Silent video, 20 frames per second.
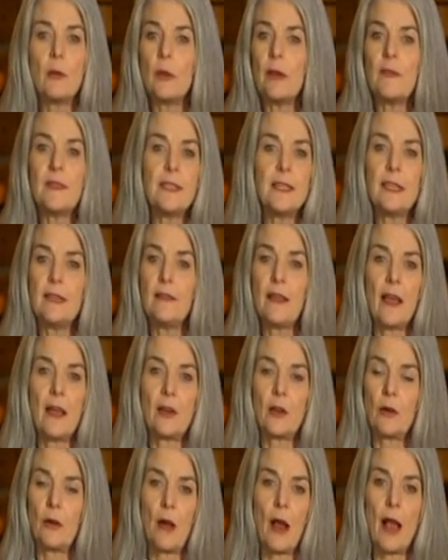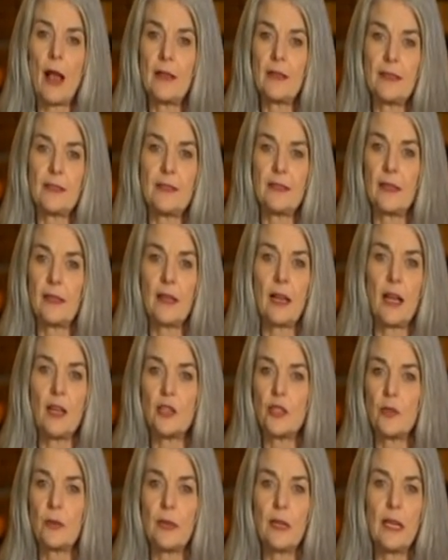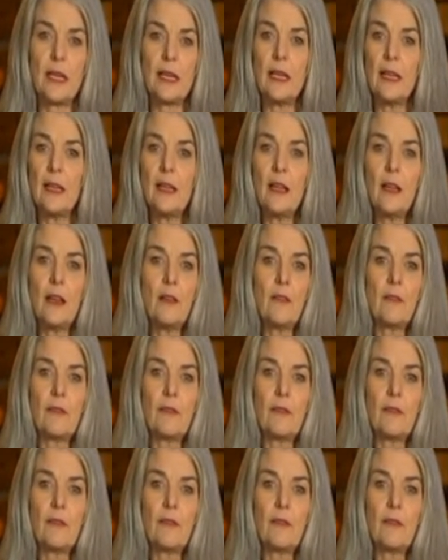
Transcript: And we've seen that across the country